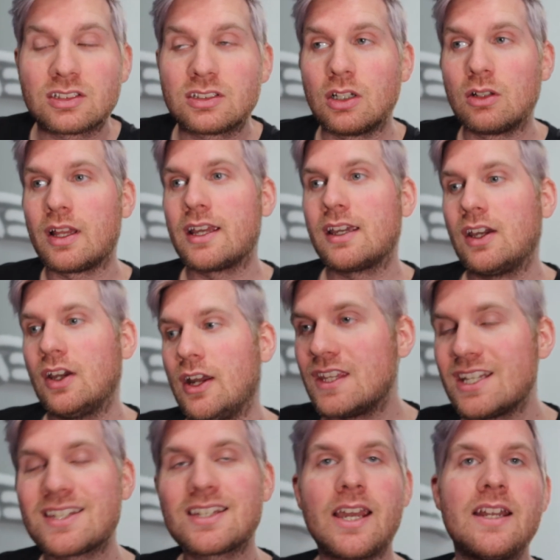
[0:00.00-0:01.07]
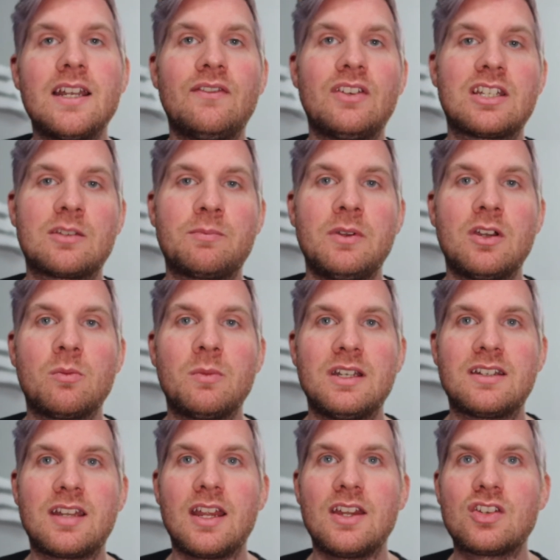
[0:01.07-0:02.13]
So like this kind of
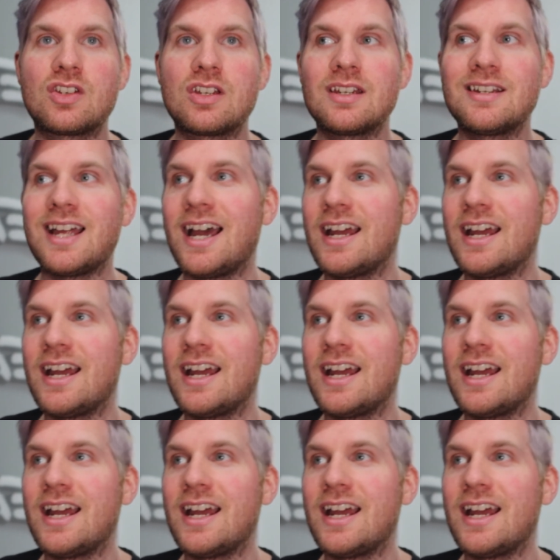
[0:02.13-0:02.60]
experimentation,